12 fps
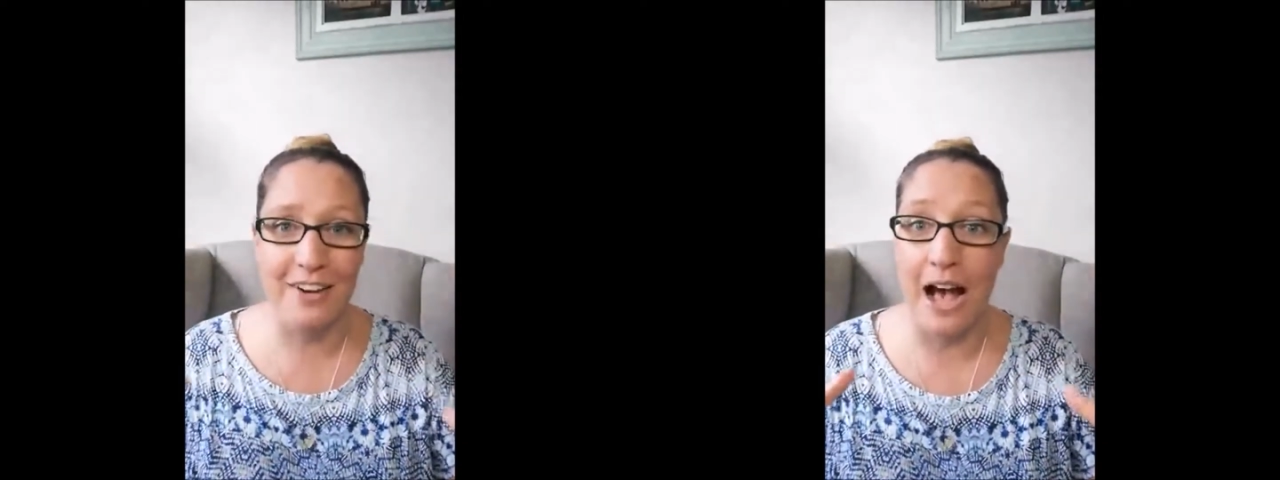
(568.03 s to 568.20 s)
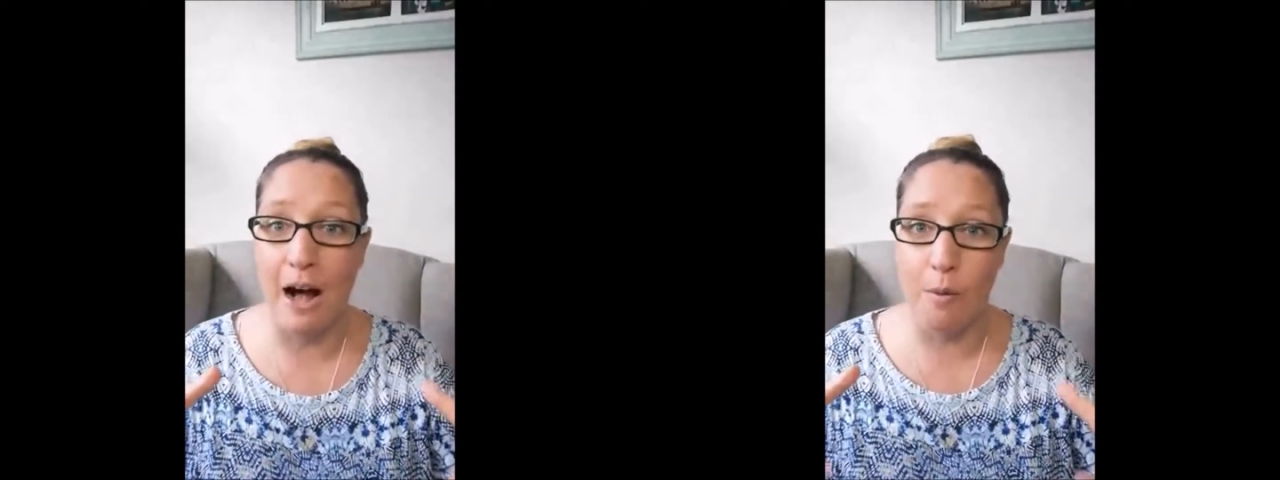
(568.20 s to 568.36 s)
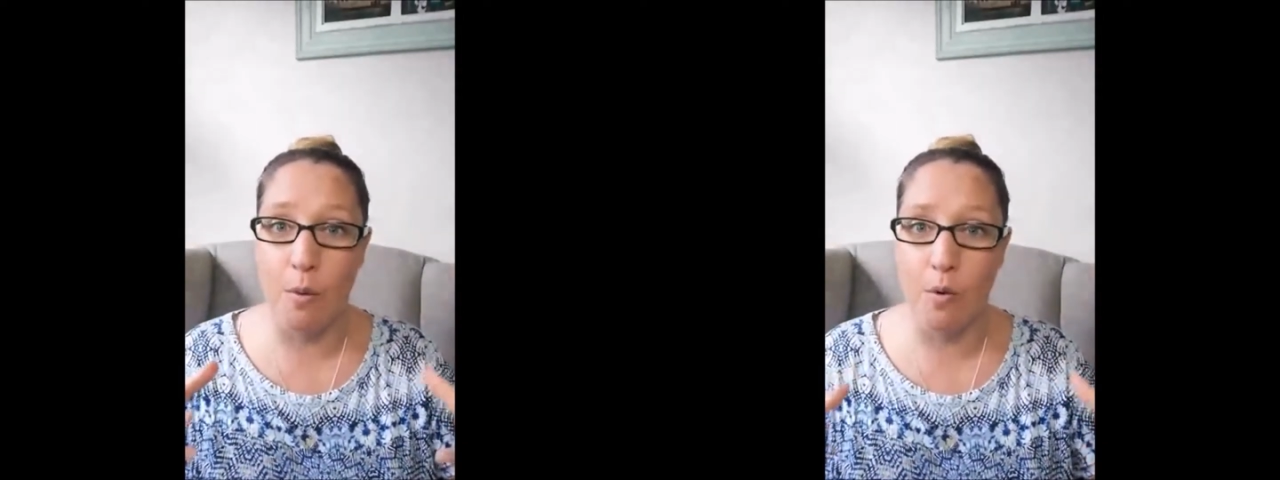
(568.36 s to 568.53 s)

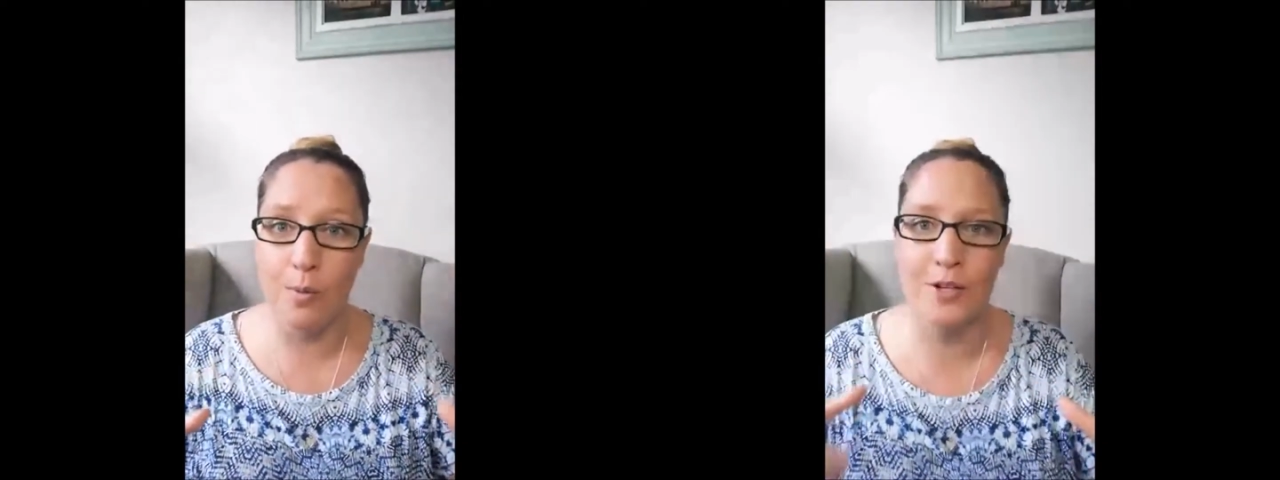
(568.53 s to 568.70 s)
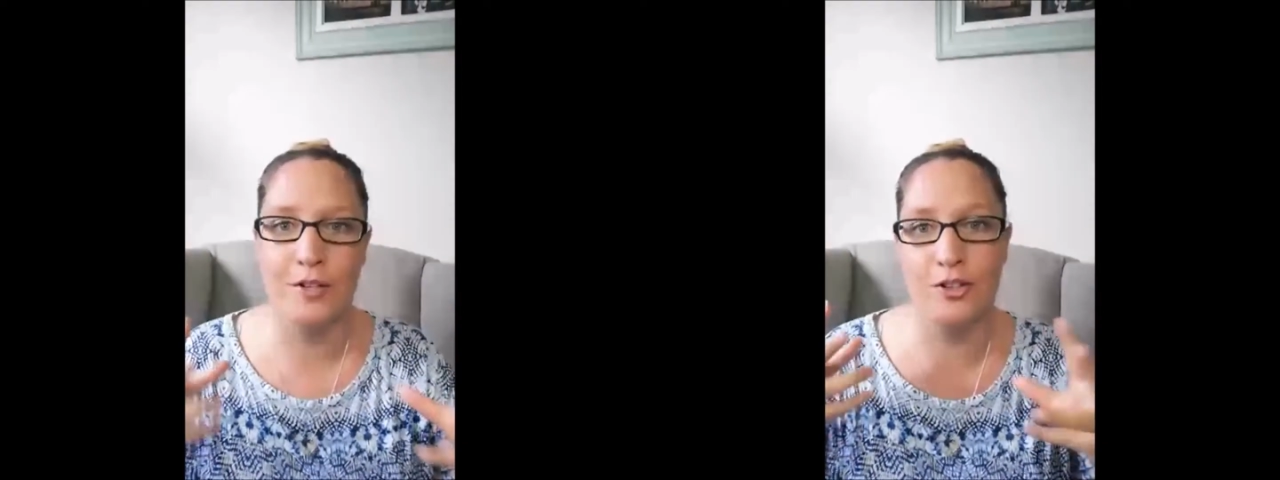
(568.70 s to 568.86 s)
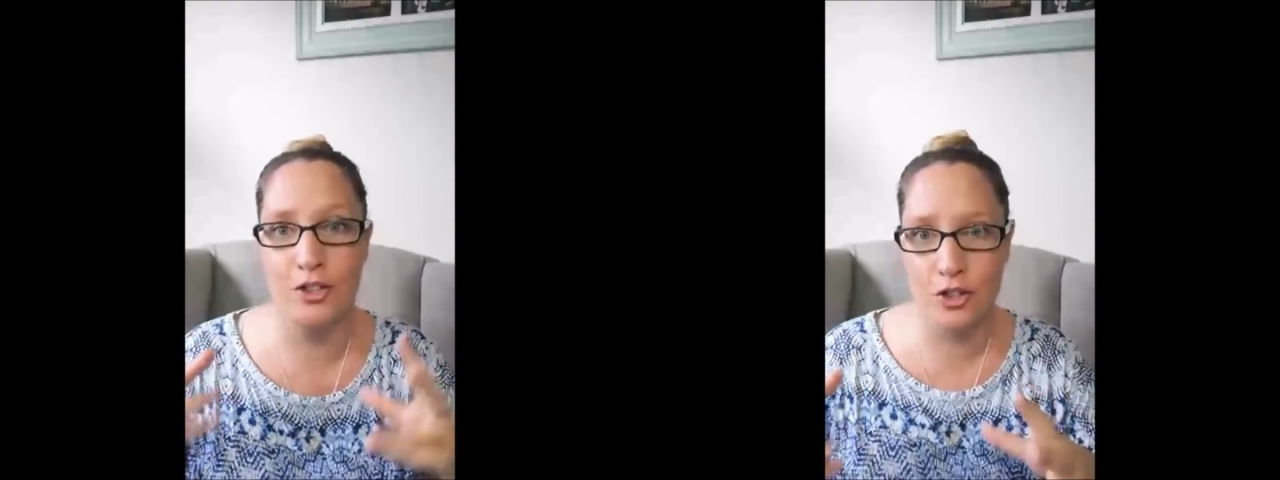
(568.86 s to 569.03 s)
how a
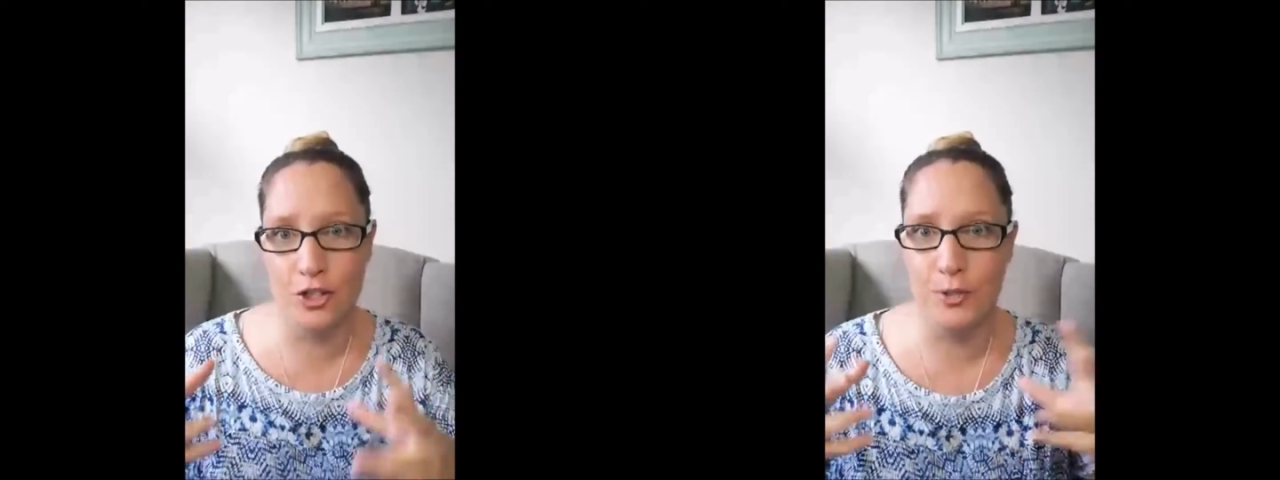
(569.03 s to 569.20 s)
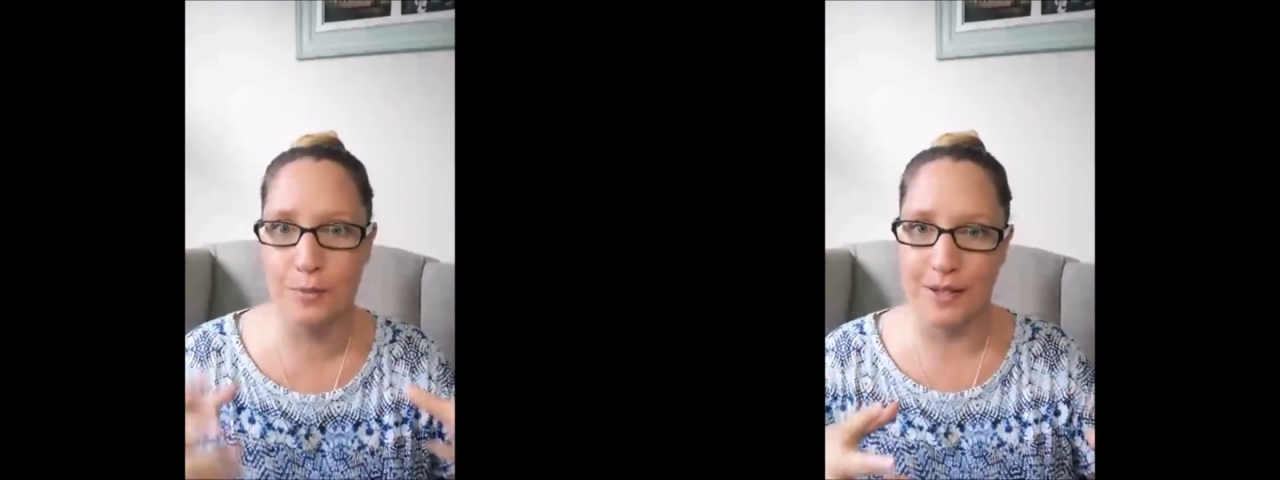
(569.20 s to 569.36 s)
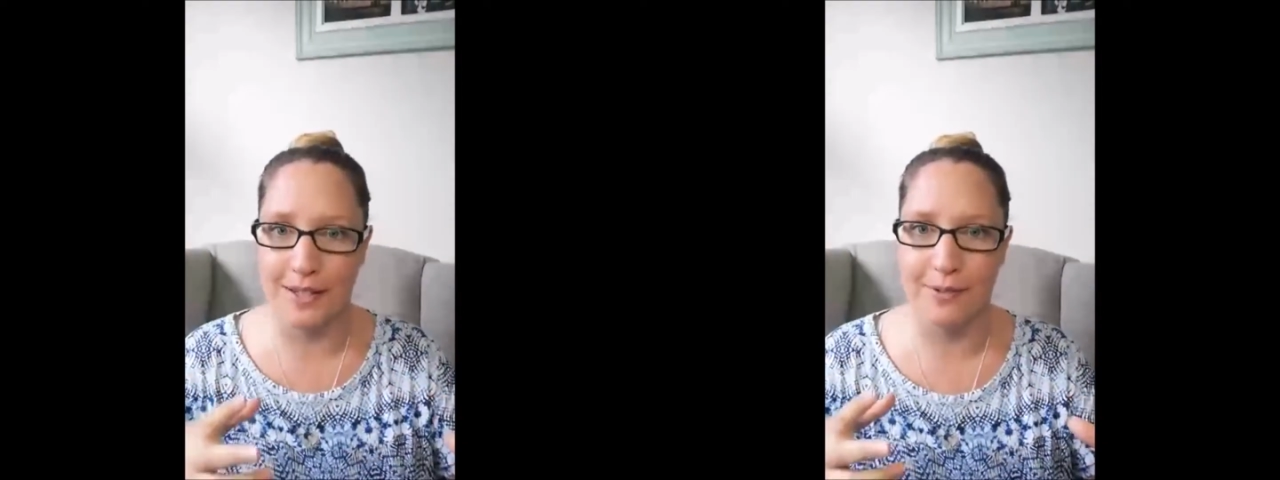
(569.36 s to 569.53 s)
woman
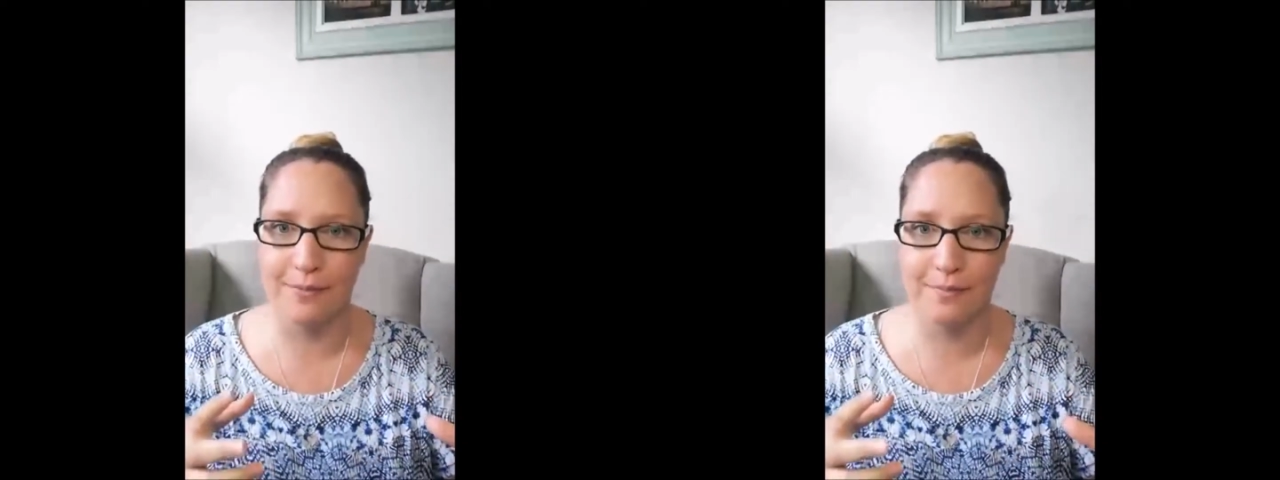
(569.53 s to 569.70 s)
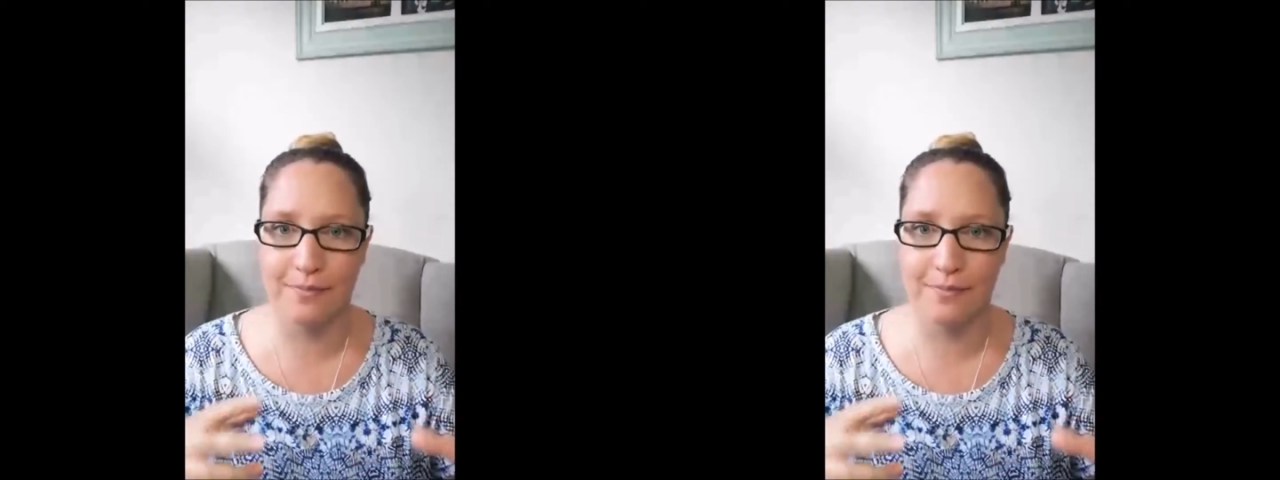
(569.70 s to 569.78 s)
should be.